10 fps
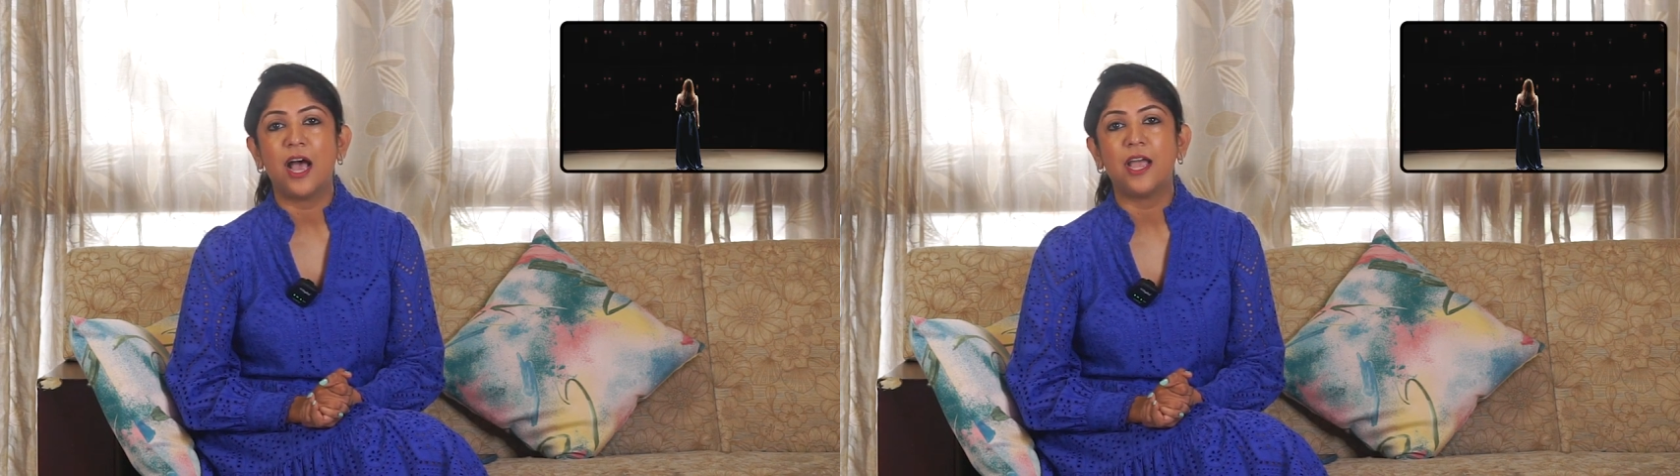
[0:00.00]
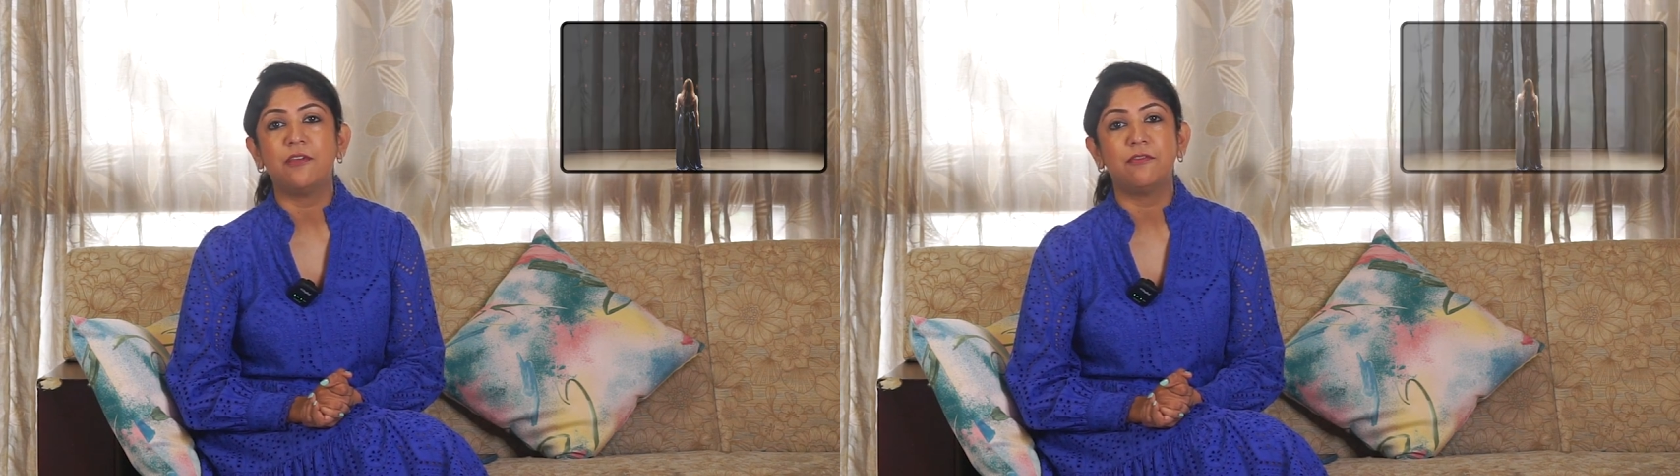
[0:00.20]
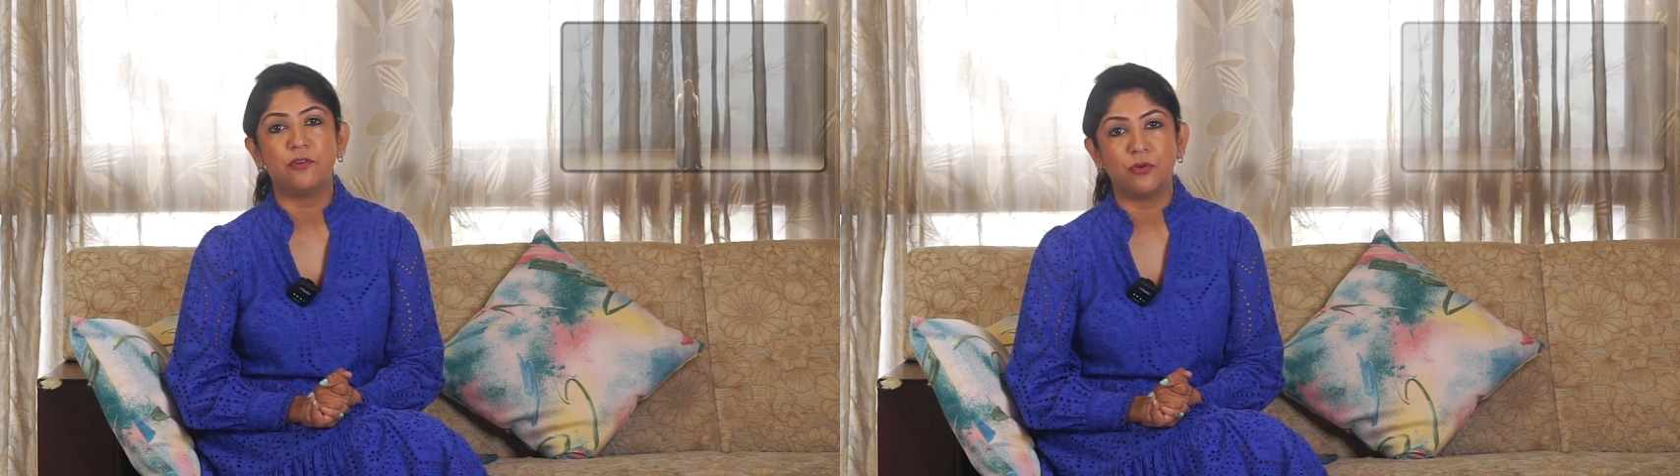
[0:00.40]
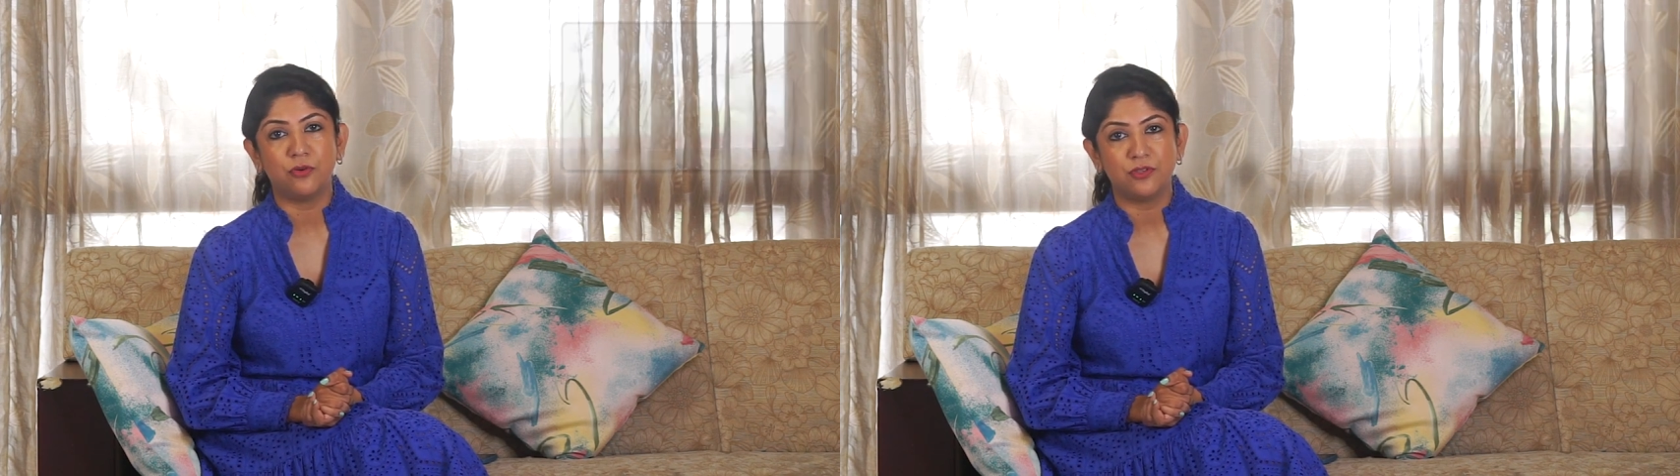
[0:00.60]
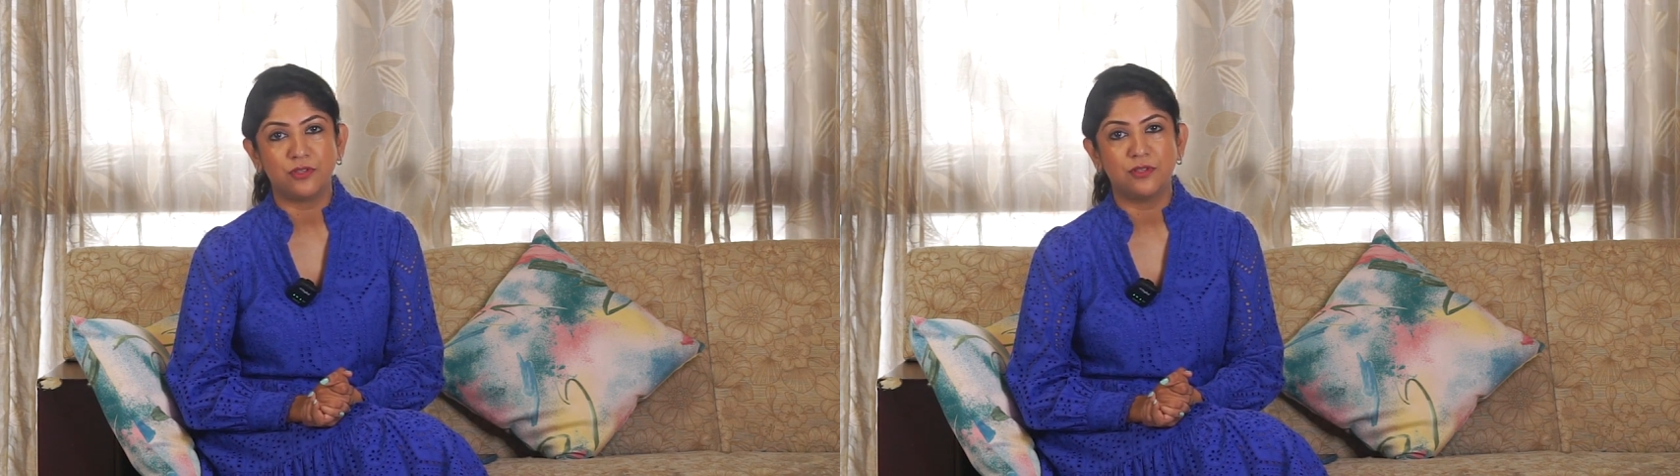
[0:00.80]
I
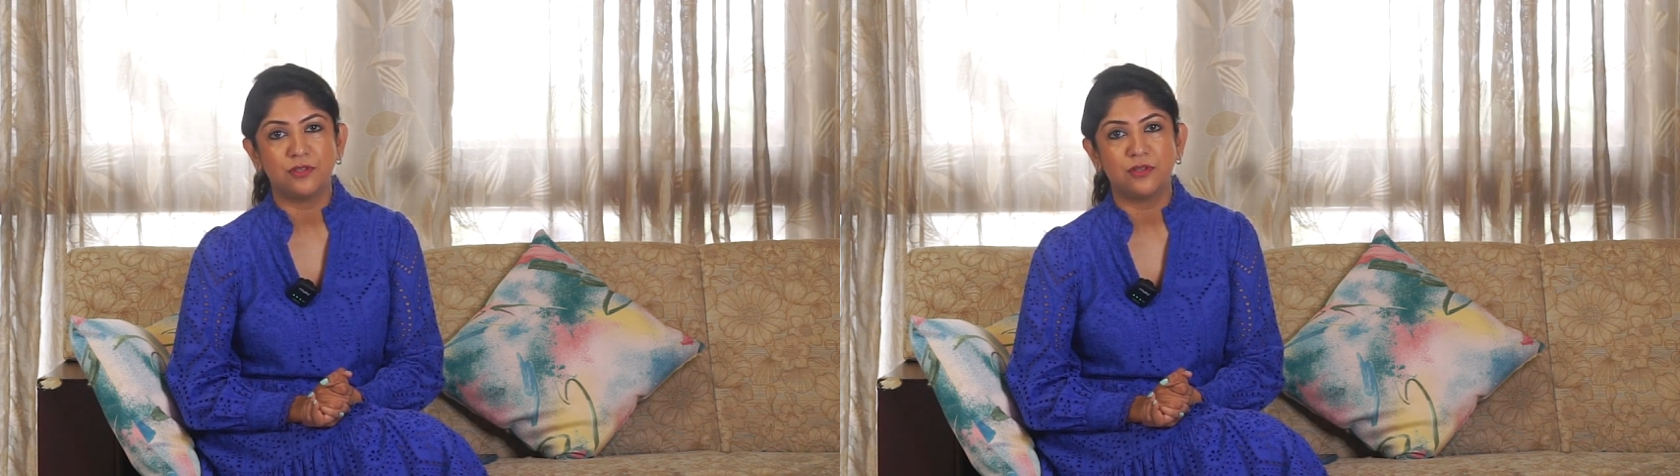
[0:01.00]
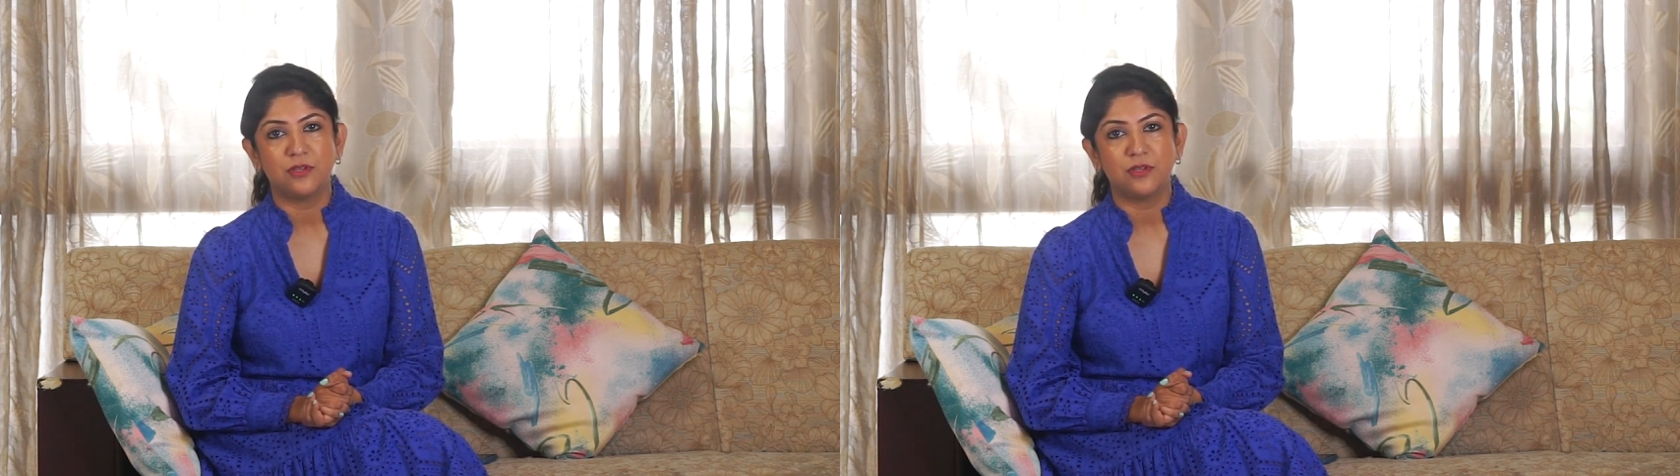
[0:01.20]
froze.